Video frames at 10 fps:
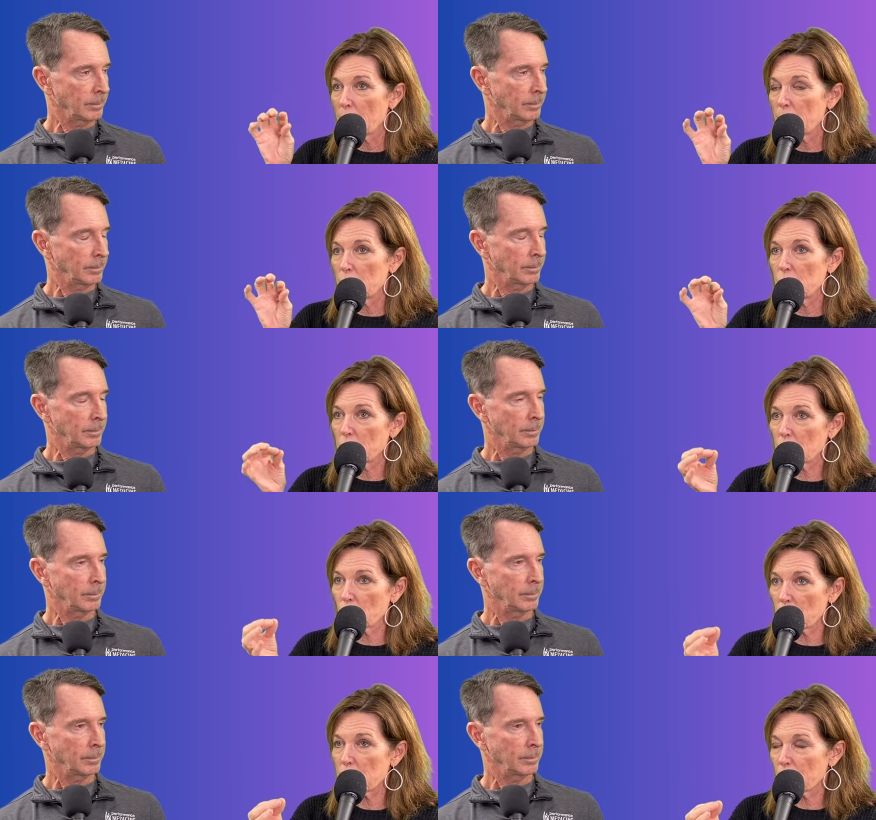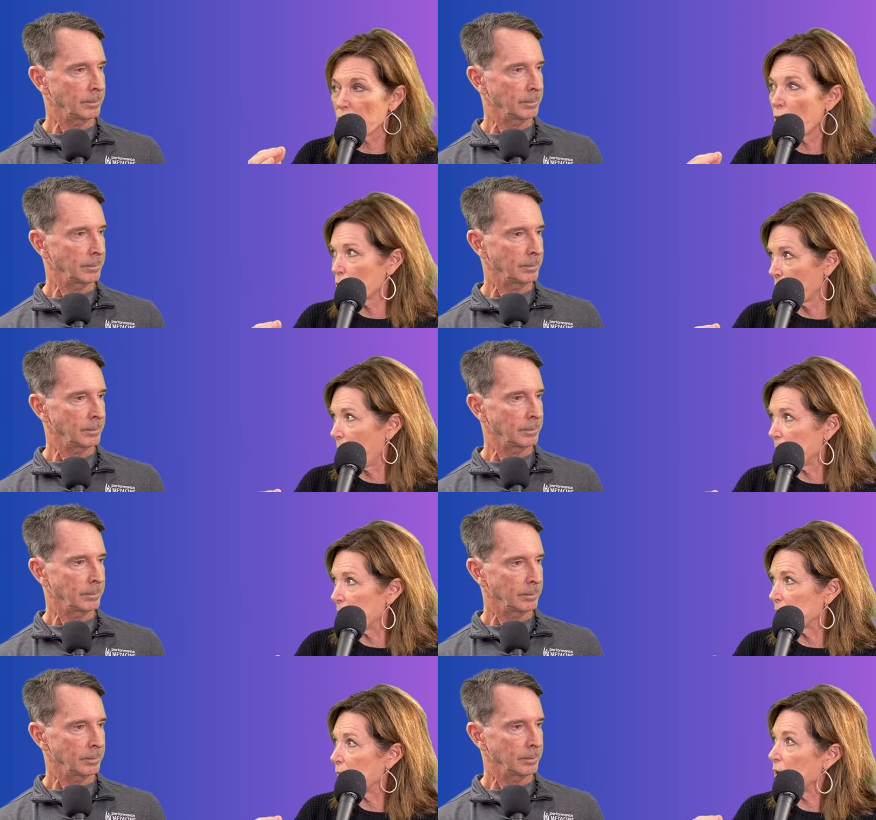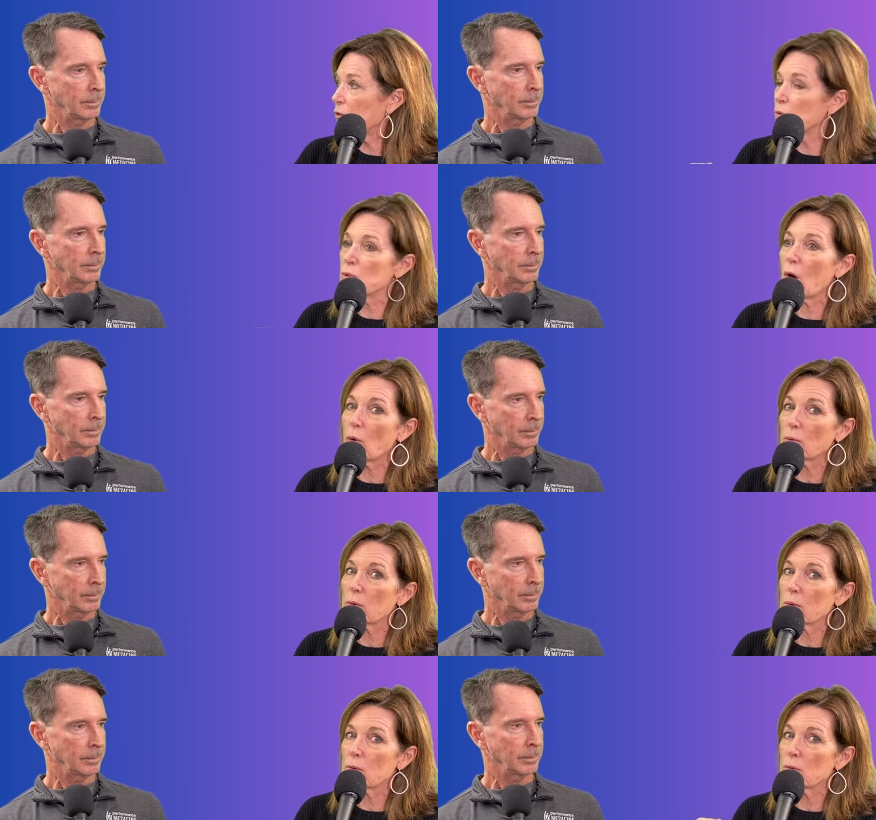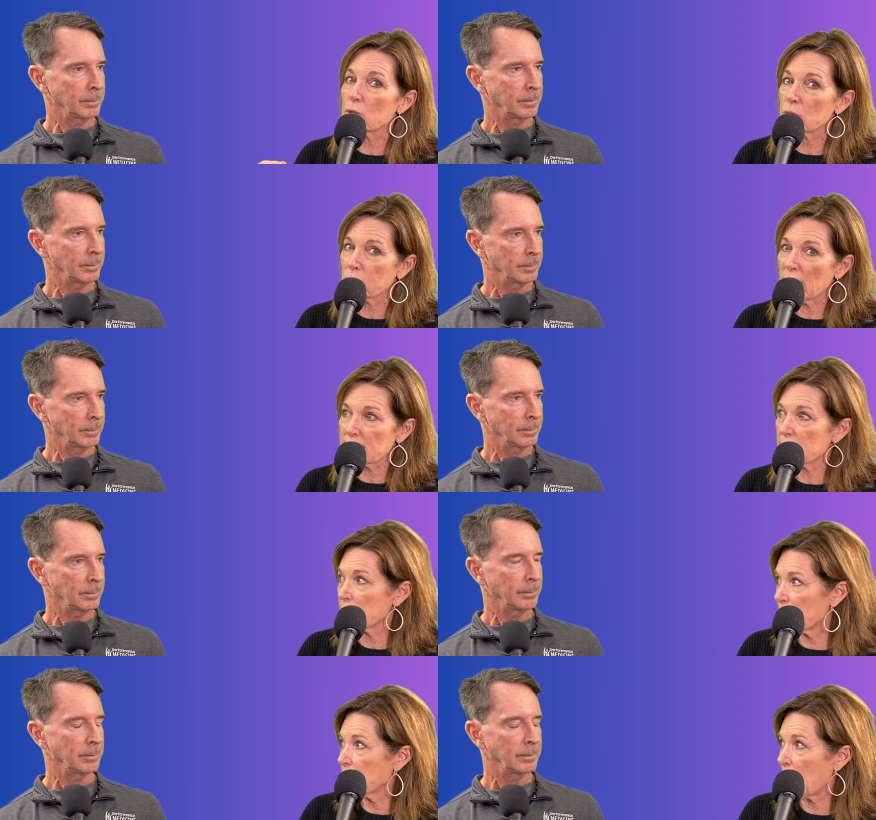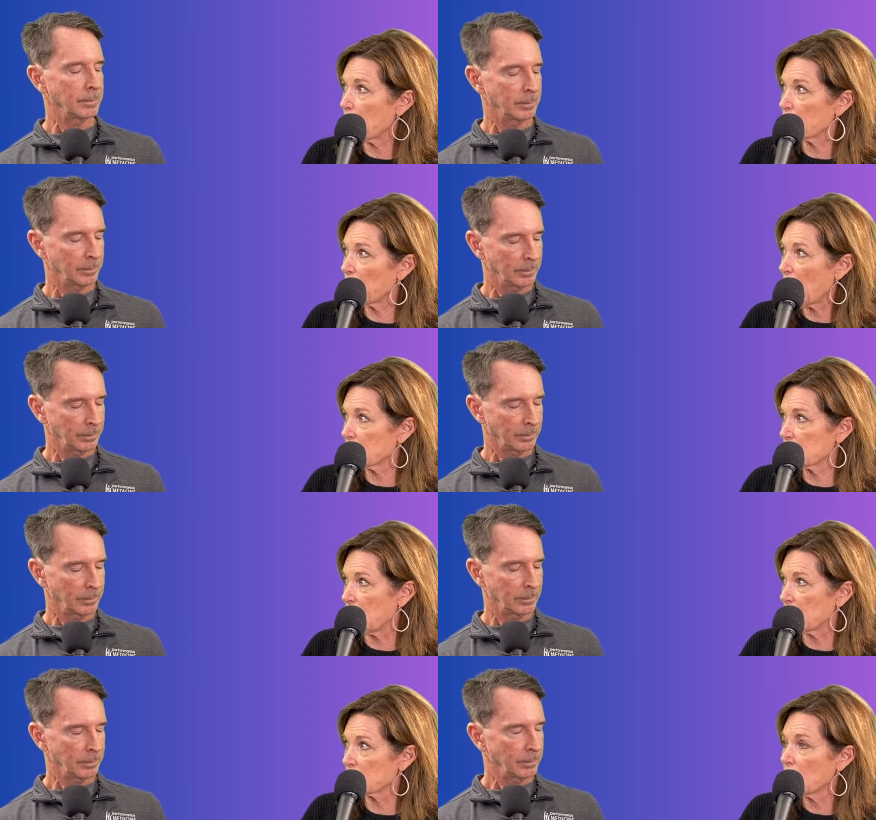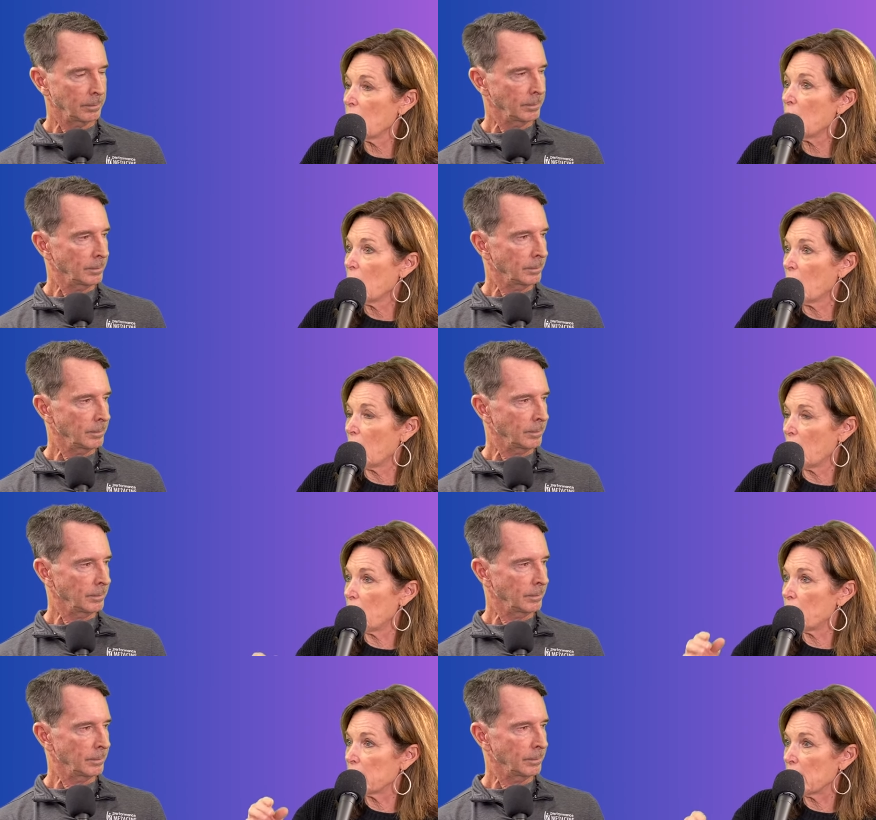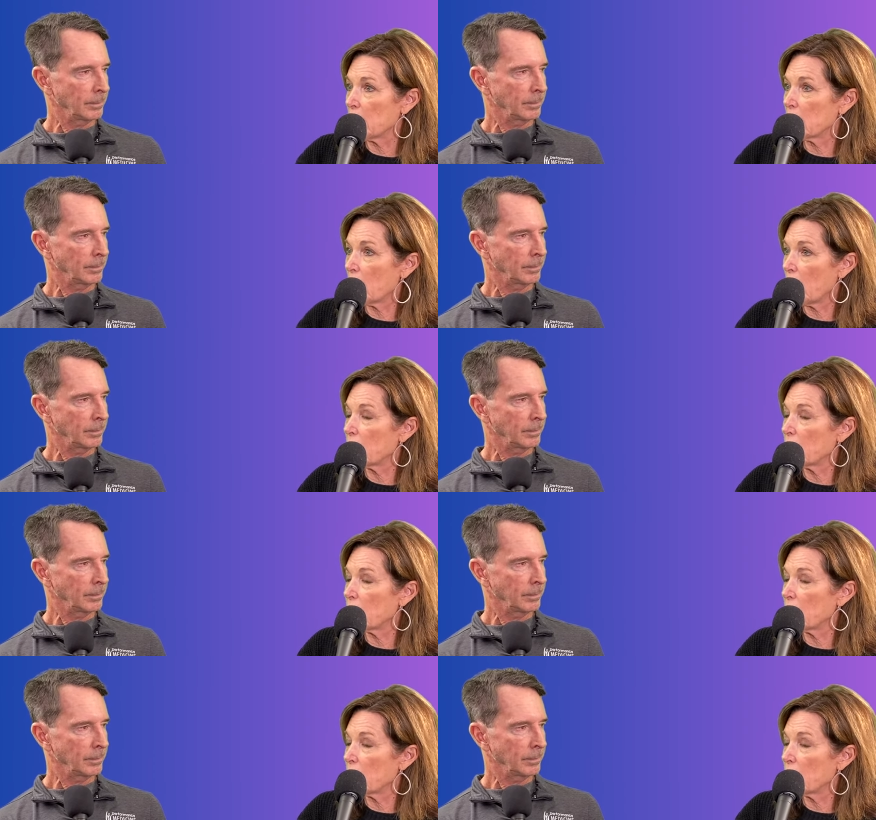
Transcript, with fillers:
Speaker 1: you can reprogram it and if you don't trust that process um, of